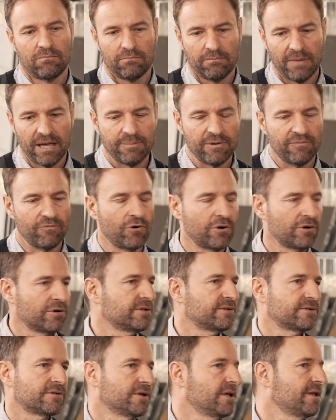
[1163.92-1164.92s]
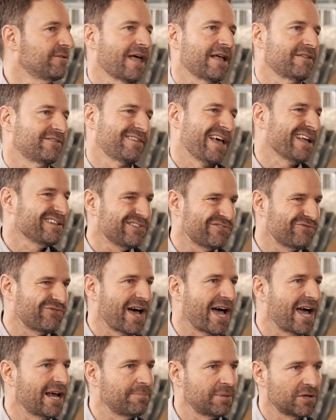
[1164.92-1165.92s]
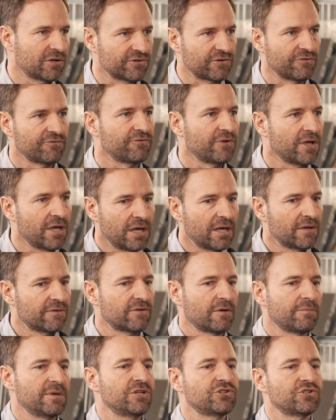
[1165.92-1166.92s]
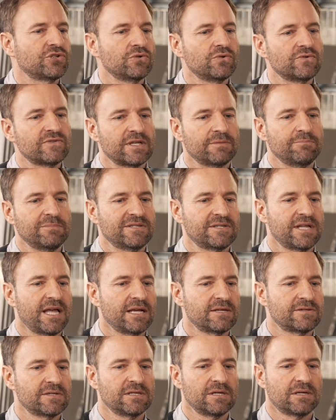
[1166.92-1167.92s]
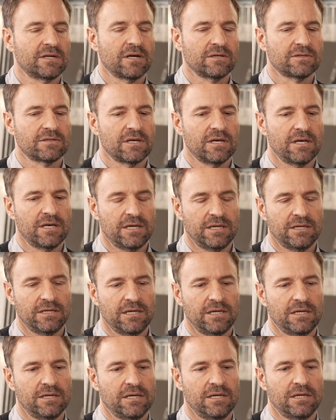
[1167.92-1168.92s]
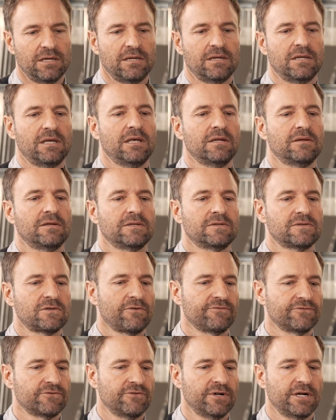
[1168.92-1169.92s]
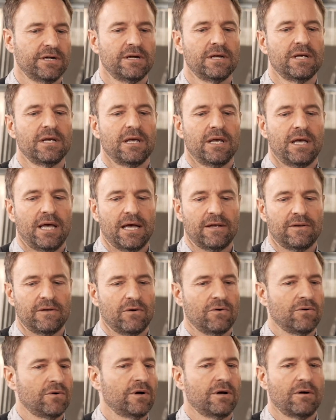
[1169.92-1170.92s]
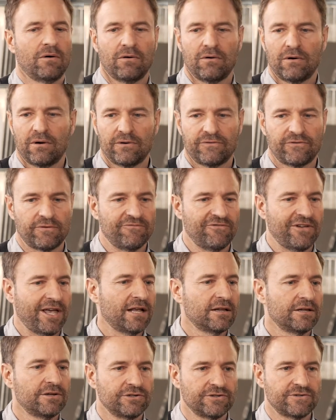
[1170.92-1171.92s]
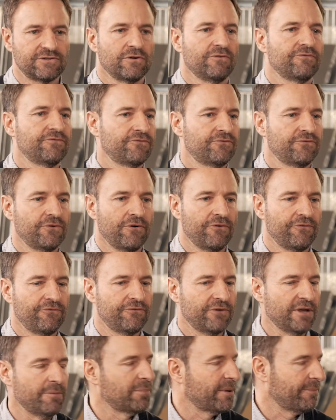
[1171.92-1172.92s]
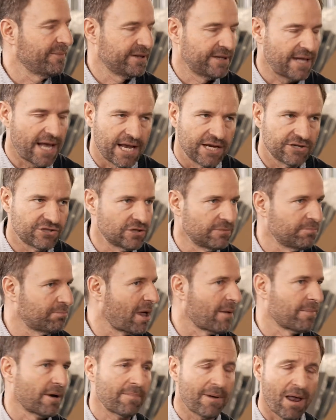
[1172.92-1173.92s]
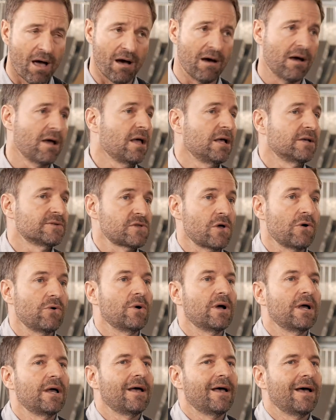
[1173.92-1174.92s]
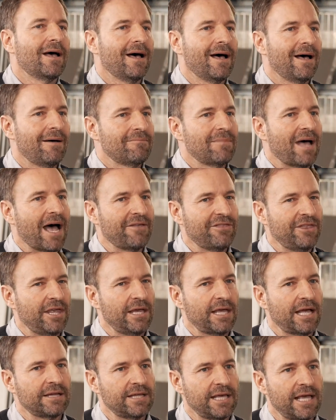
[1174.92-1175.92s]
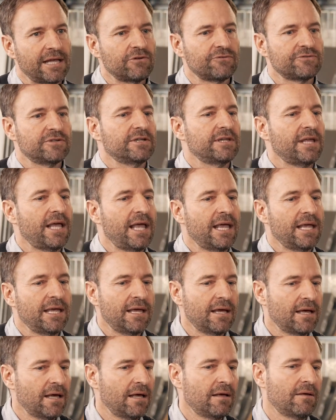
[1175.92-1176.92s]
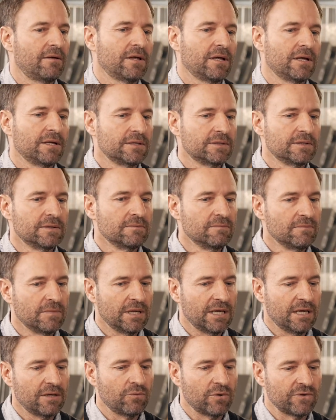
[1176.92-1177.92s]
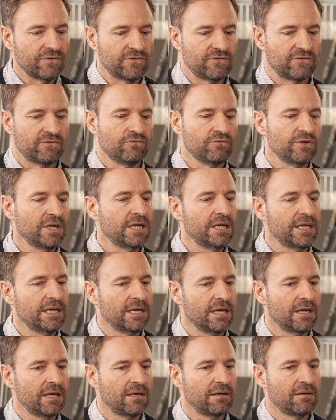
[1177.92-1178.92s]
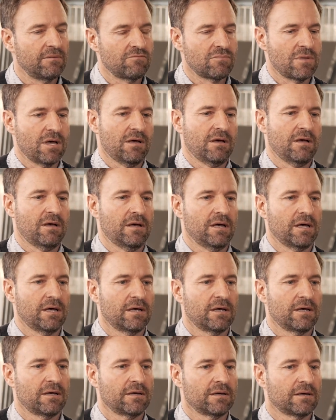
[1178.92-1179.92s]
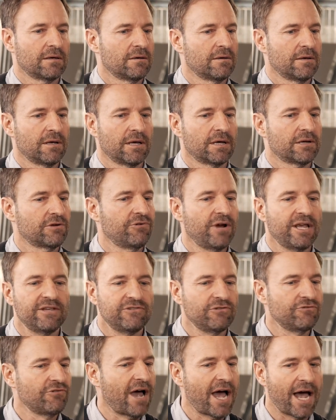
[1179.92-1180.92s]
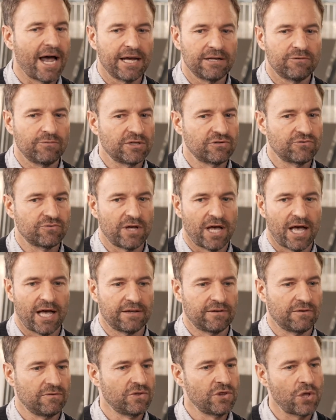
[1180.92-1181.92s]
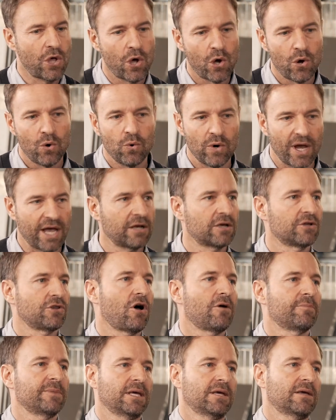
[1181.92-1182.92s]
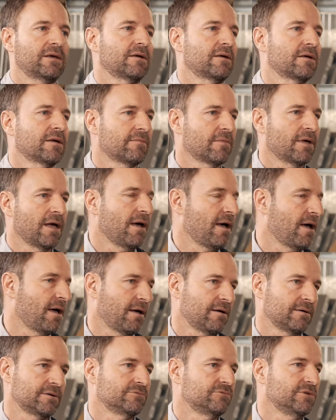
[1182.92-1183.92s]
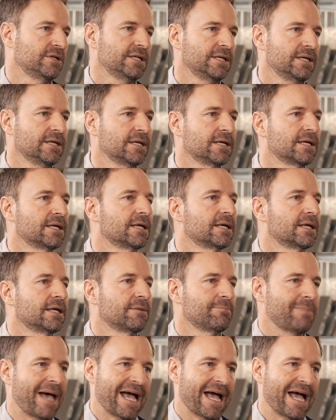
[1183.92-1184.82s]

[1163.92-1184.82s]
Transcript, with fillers: maybe weren't that satisfied because of some issues and mistakes in the, uh, in, in, in, the software and, or, or some failures of, of implementation, blah, blah, blah. So um, I think at the end of the day, uh, it was really. Um, uh, uh, a crazy ride which had no economic uh, really mm -hmm.